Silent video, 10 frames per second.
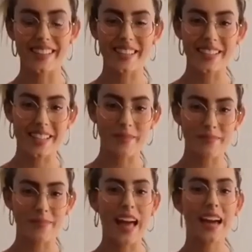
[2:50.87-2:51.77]
So this is
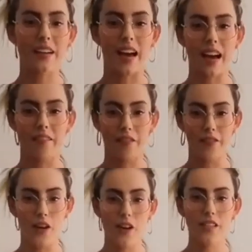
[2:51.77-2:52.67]
them in black, uh,
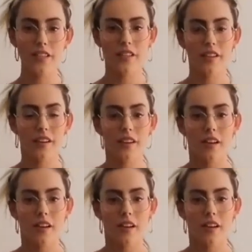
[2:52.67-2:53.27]
reversed.